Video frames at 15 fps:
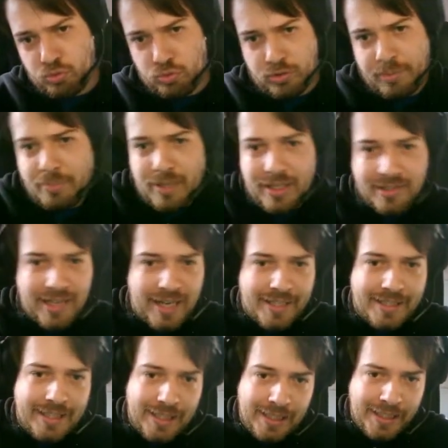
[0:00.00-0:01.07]
simple as
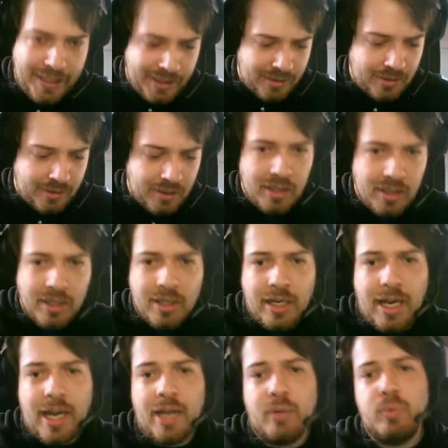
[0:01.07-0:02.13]
that, delete.
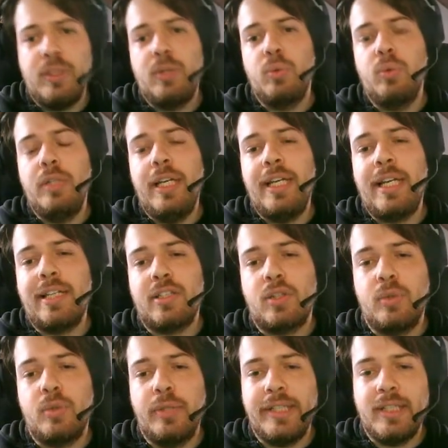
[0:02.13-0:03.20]
And we do need a
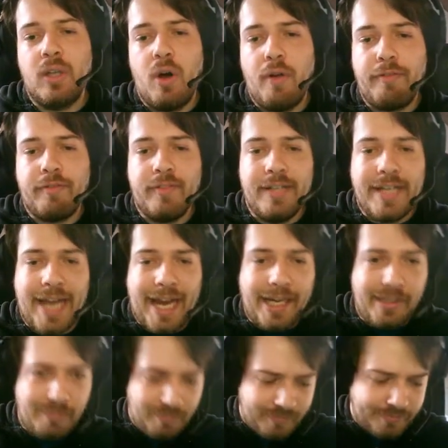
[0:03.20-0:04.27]
string of
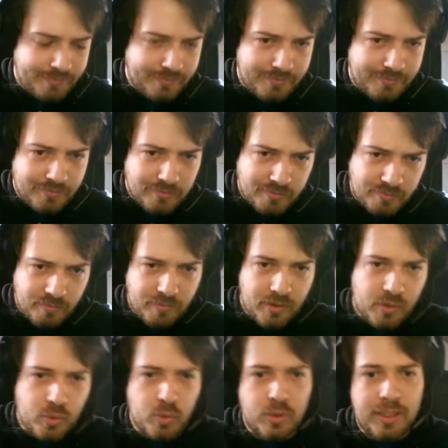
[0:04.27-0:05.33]
name
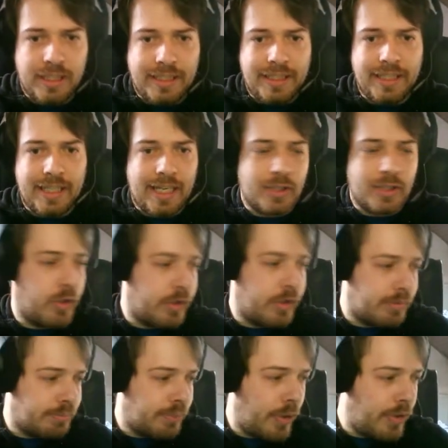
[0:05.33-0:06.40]
to delete a
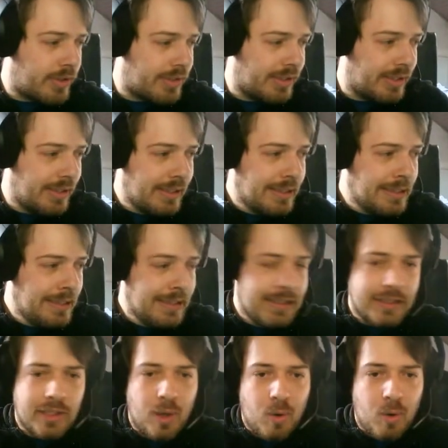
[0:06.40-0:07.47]
certain person.
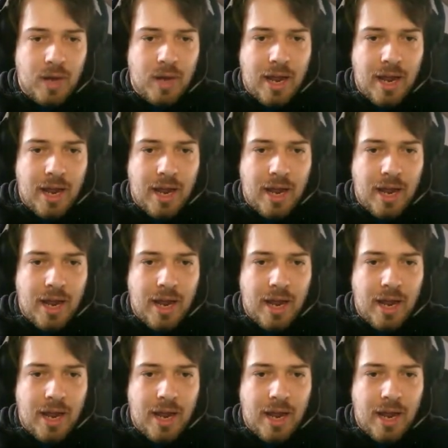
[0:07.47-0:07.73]
So